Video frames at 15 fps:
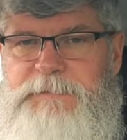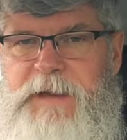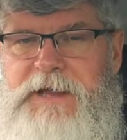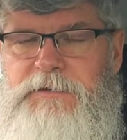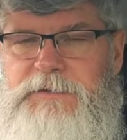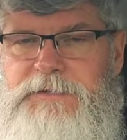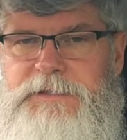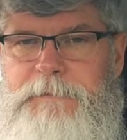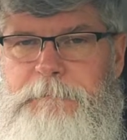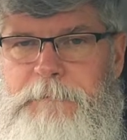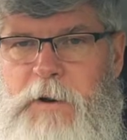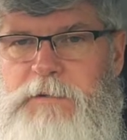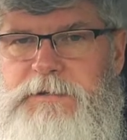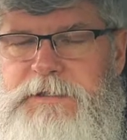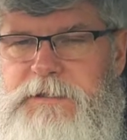metals,
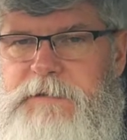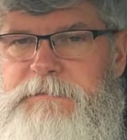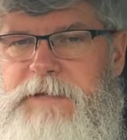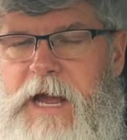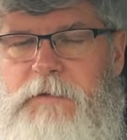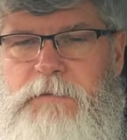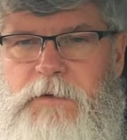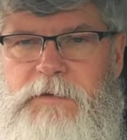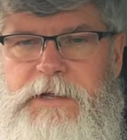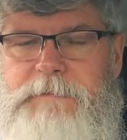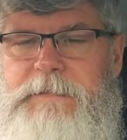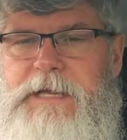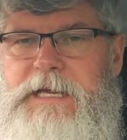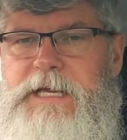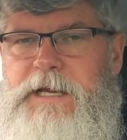most of them, not
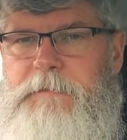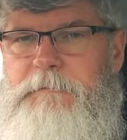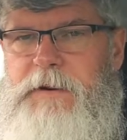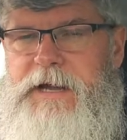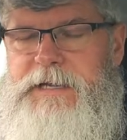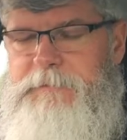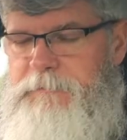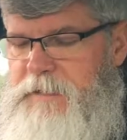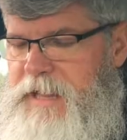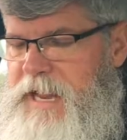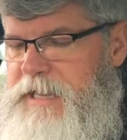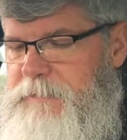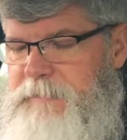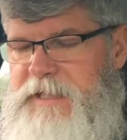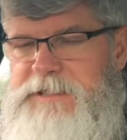rhodium, but
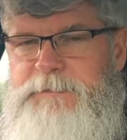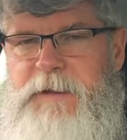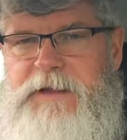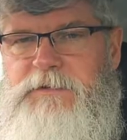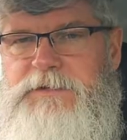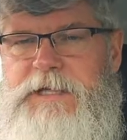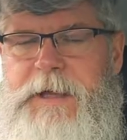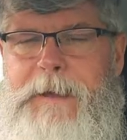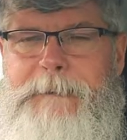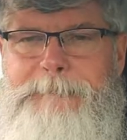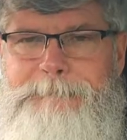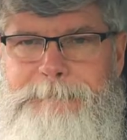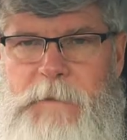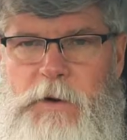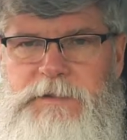platinum-based metals,
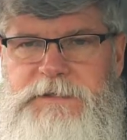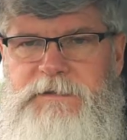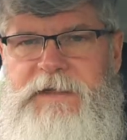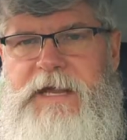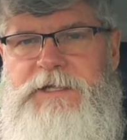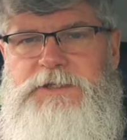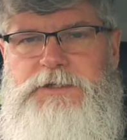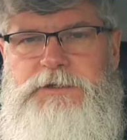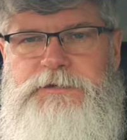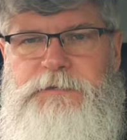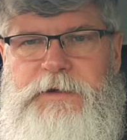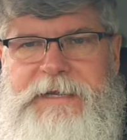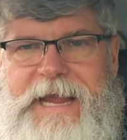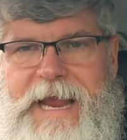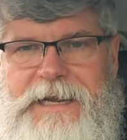most of that is used
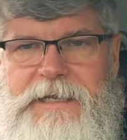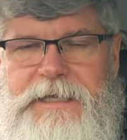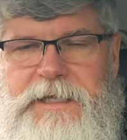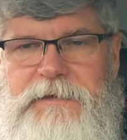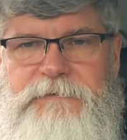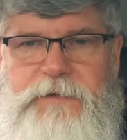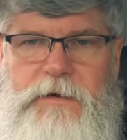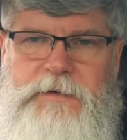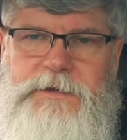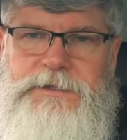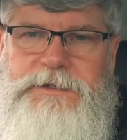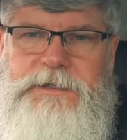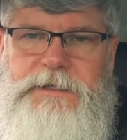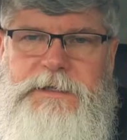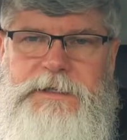for catalytic
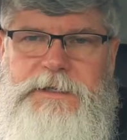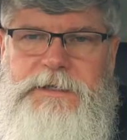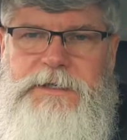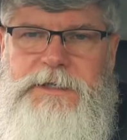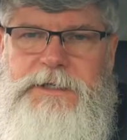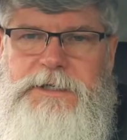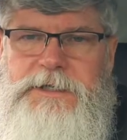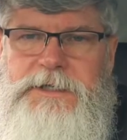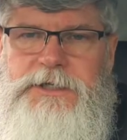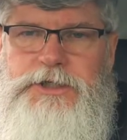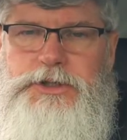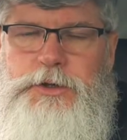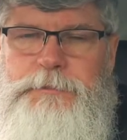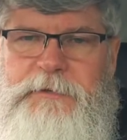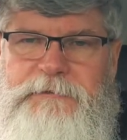converters
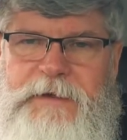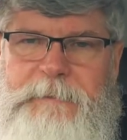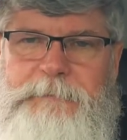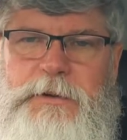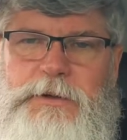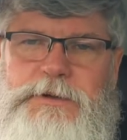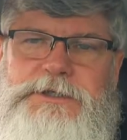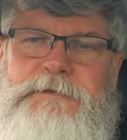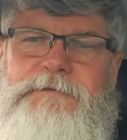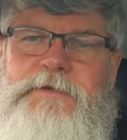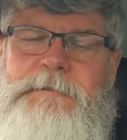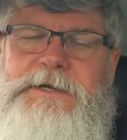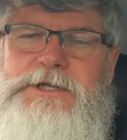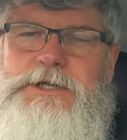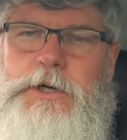to prevent pollution
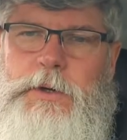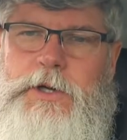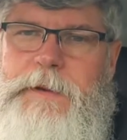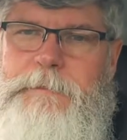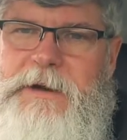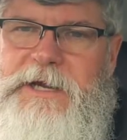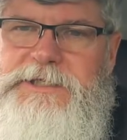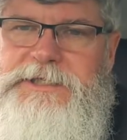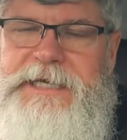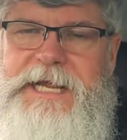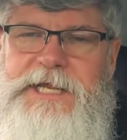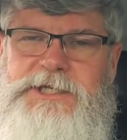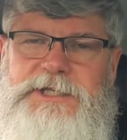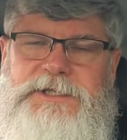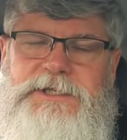from internal combustion
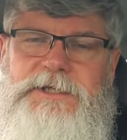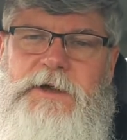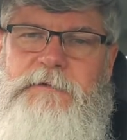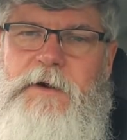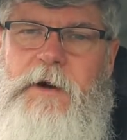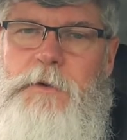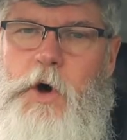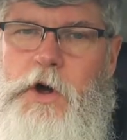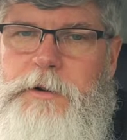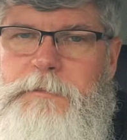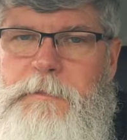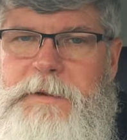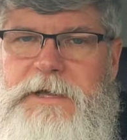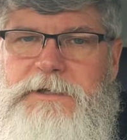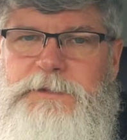engines from
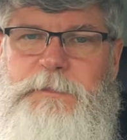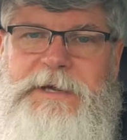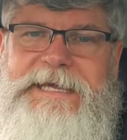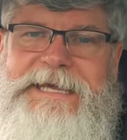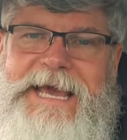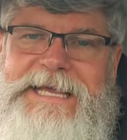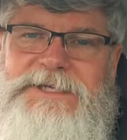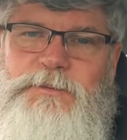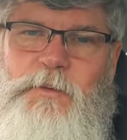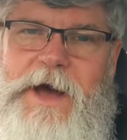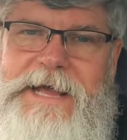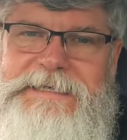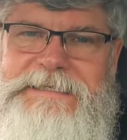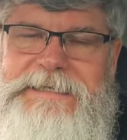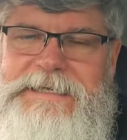automobiles. But guess
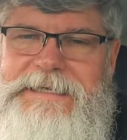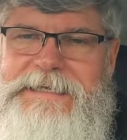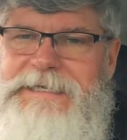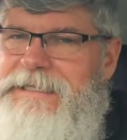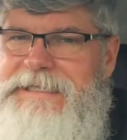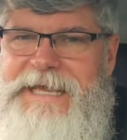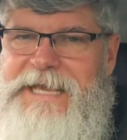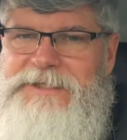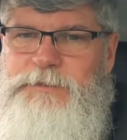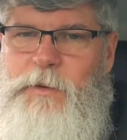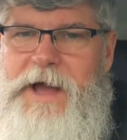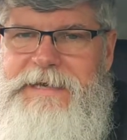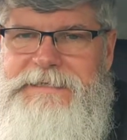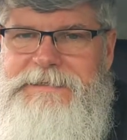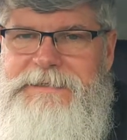what? Guess
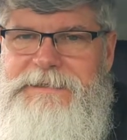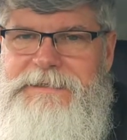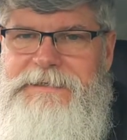what?